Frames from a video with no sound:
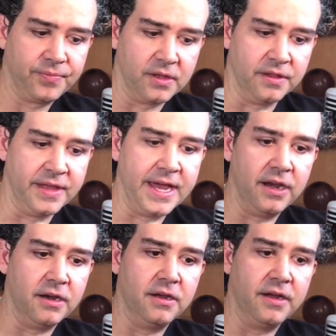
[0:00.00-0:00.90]

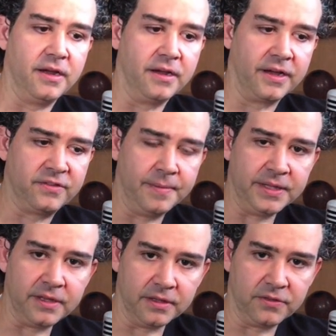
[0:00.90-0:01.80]
then
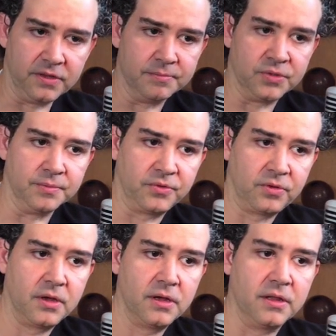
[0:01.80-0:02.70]
exhibiting the symptoms,
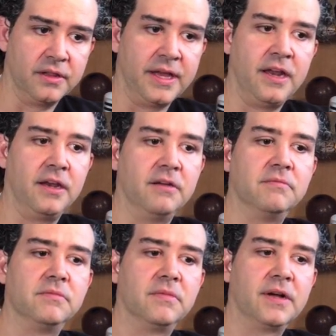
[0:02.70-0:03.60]
then
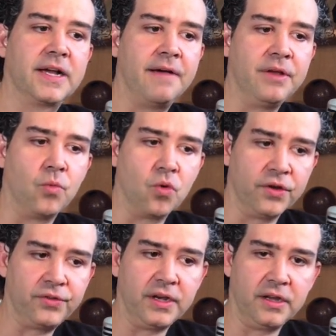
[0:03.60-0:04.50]
having
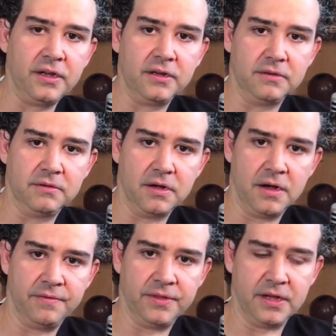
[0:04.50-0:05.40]
worsening
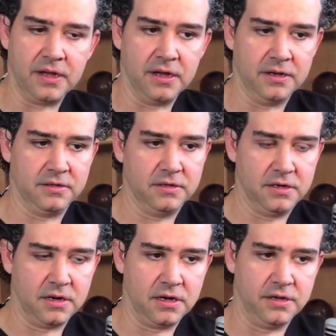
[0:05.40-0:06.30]
of the
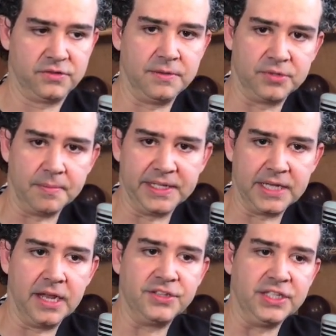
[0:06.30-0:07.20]

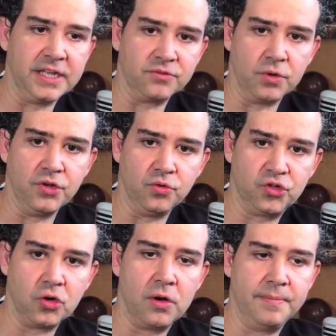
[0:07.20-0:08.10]
symptomatology, and that's when you
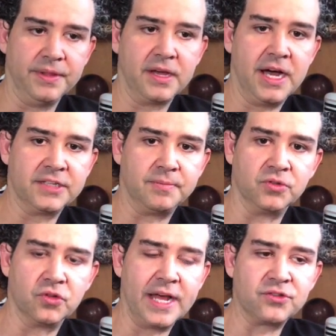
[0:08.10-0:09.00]
show up in the hospital.
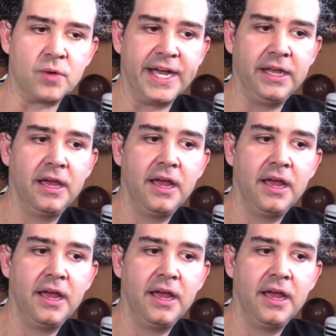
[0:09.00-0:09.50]
So that's why,